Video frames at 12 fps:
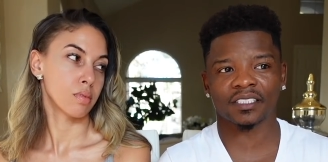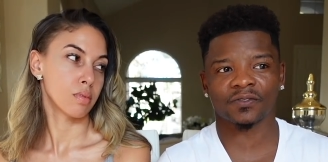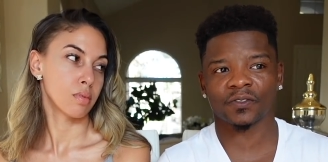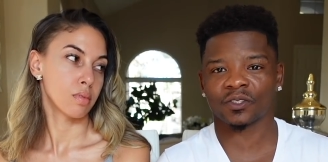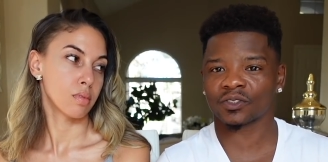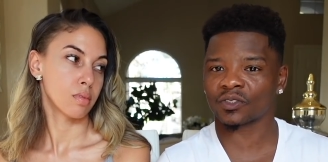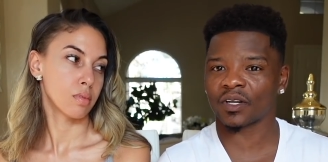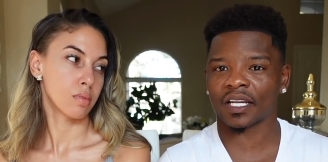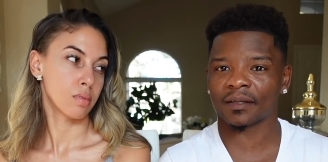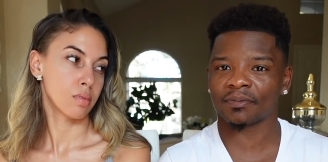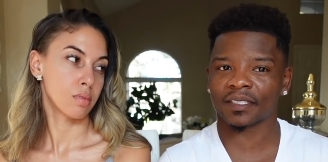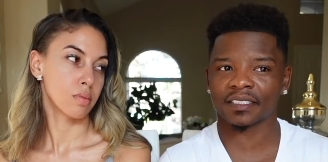Speaker 1: just feel so
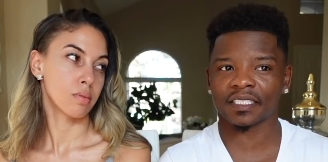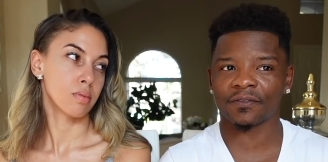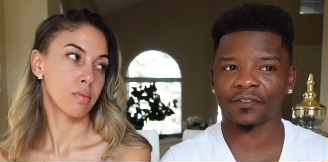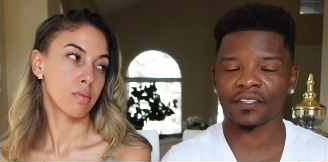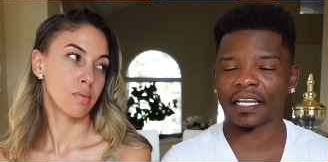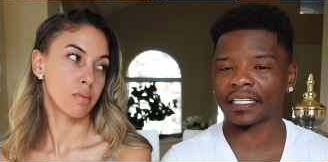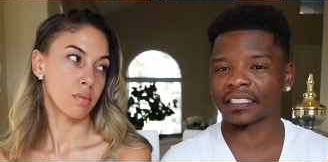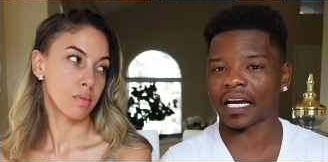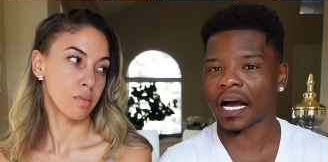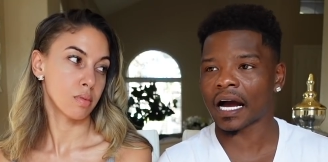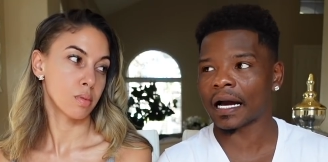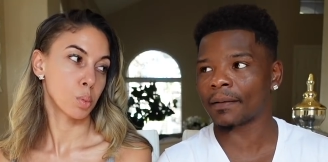out of place. I feel like the
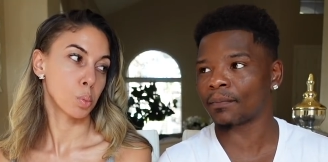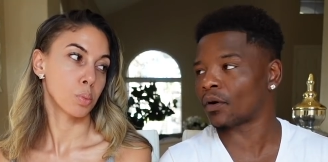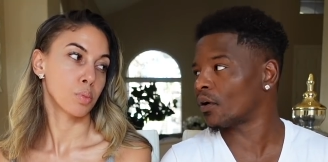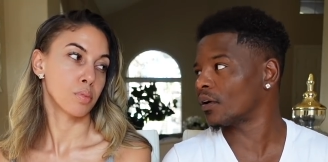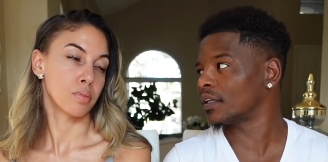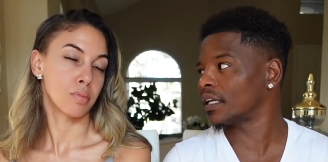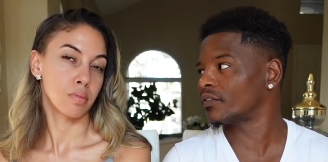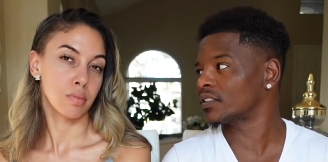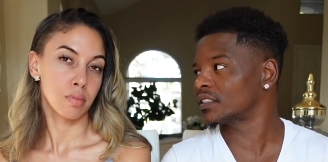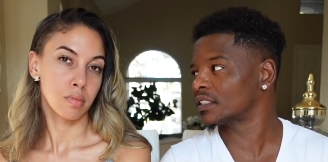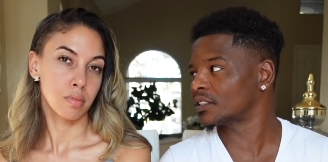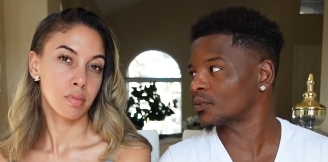oddball in
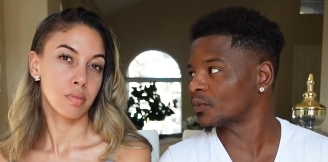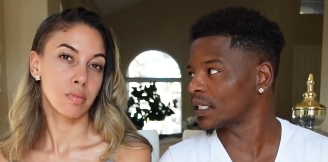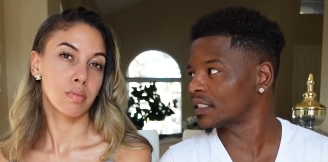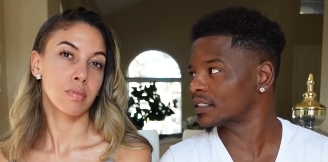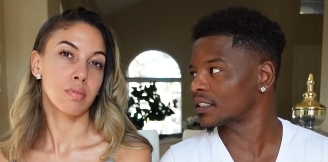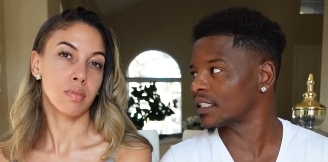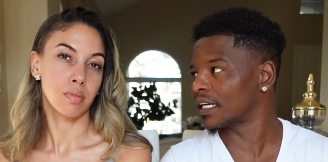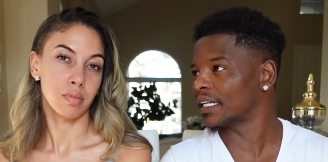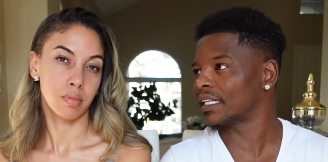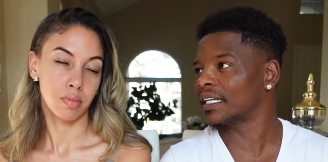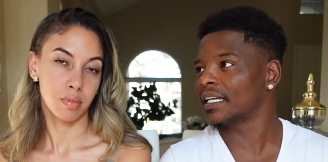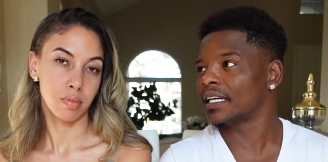every situation.
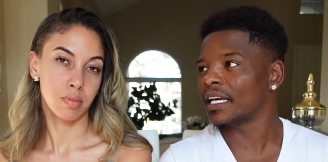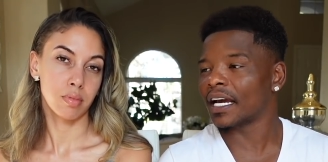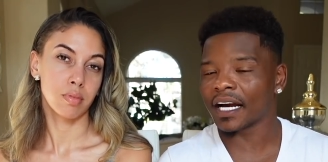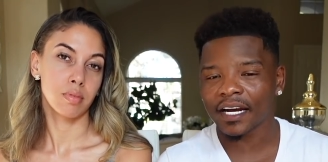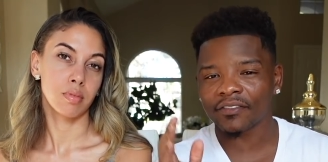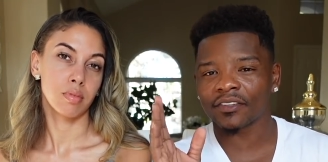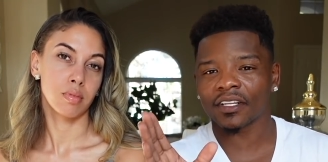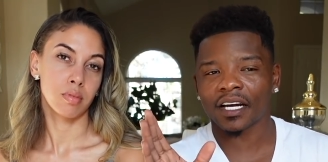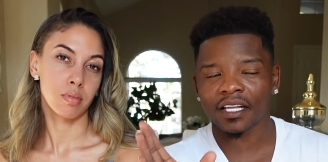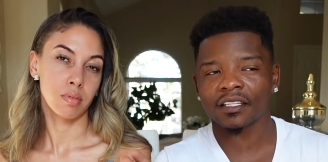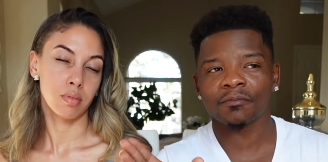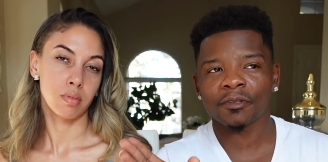Like every,
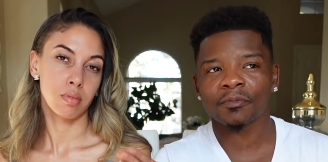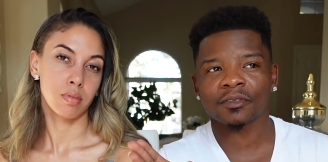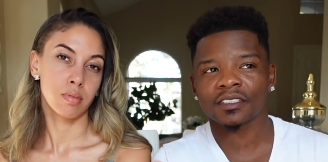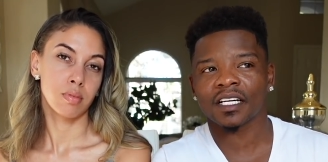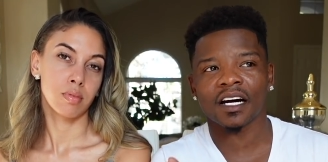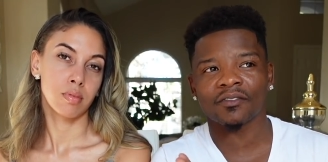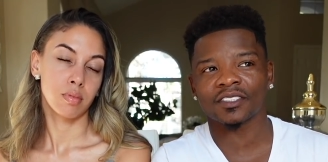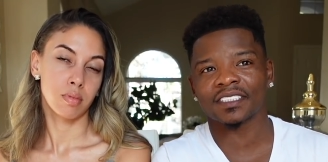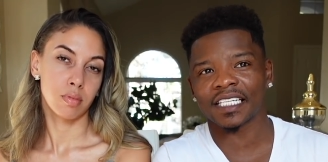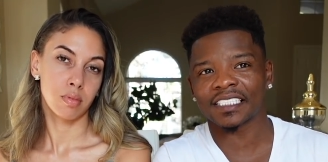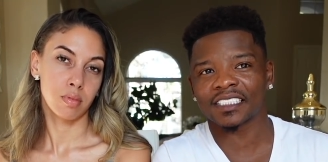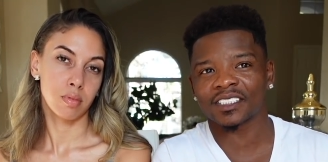other people's
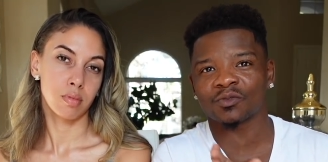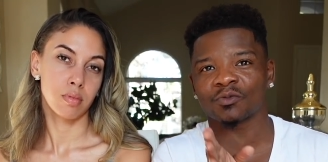conversations